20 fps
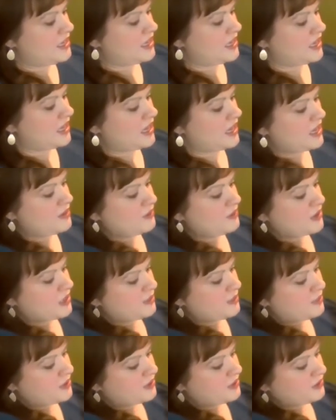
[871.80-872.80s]
And we're
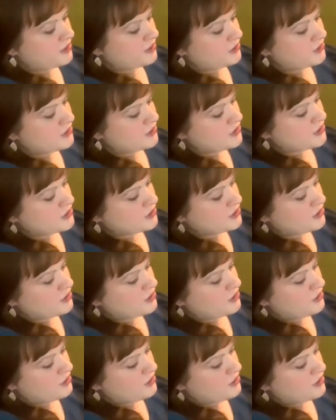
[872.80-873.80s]
going to put a little
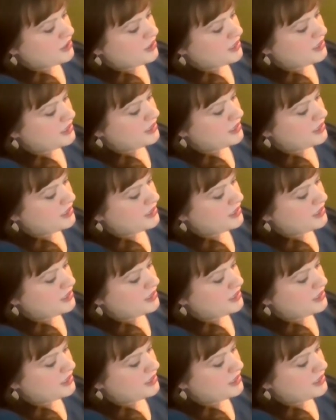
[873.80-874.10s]
circle